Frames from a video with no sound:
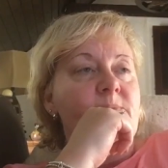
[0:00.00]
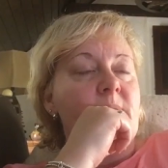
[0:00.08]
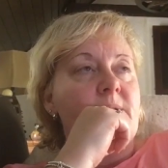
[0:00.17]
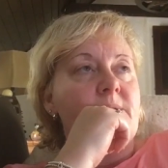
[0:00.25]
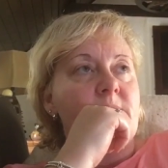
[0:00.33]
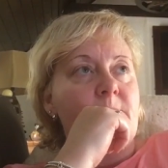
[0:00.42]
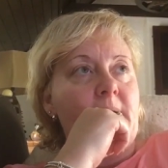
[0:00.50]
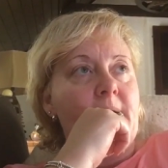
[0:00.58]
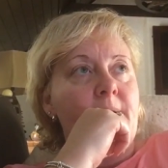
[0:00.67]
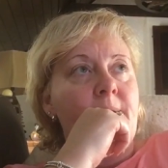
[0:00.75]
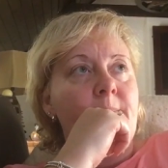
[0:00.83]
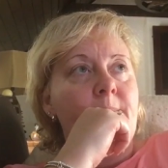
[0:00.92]
I suppose,
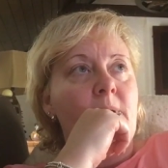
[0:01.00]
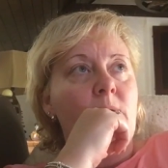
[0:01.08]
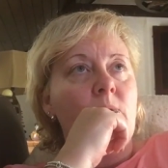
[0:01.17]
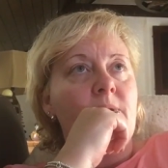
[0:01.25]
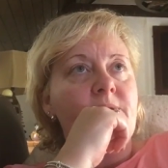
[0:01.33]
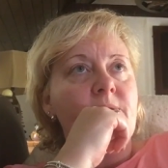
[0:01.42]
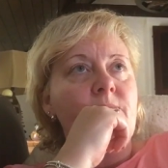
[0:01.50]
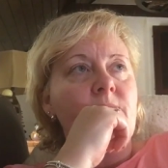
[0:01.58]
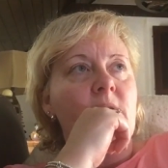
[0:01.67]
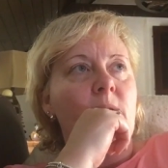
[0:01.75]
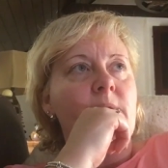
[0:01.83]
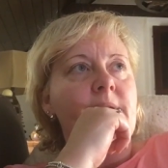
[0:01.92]
about. But all I do
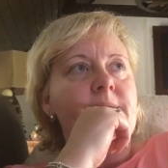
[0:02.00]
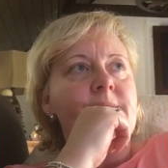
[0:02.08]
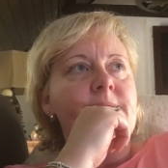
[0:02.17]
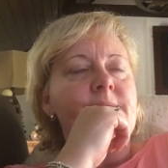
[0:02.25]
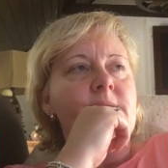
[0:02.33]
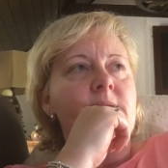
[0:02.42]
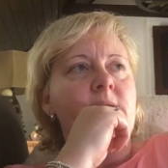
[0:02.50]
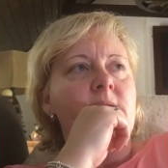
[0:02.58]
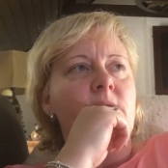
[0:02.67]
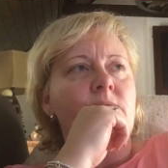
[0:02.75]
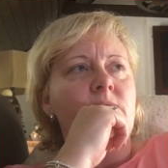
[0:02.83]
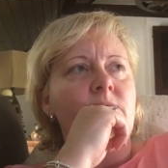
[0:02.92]
know is
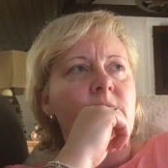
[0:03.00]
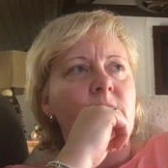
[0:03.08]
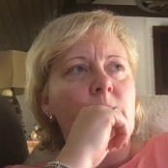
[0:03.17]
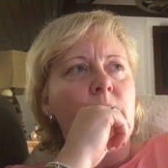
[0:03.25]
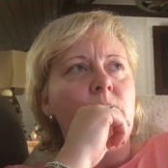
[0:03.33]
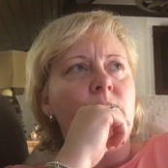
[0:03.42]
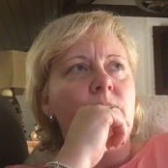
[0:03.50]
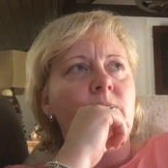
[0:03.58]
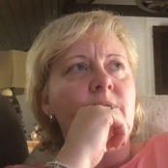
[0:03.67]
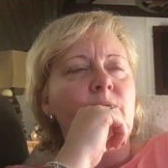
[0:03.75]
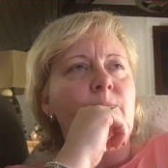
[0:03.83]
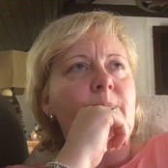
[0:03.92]
the real
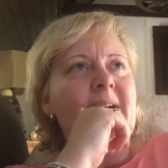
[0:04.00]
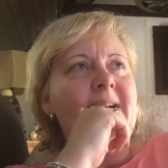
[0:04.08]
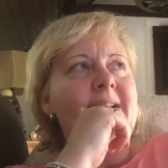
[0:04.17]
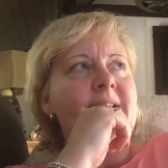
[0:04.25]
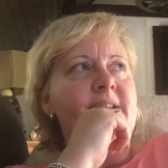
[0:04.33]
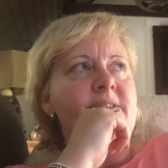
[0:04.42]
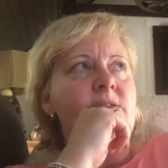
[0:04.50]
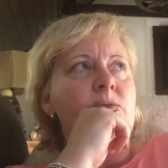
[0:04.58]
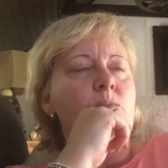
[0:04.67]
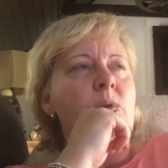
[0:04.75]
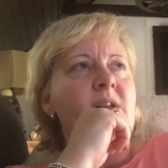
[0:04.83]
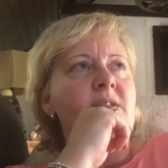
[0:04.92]
baddies, the
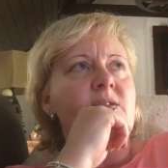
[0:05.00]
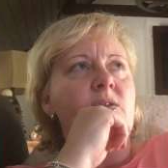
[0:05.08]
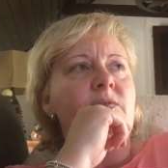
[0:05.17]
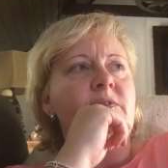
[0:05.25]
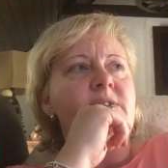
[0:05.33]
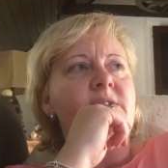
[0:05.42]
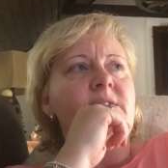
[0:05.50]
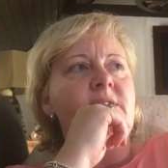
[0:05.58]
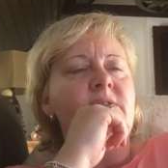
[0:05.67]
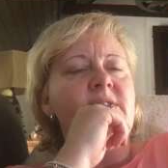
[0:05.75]
ones, obviously, there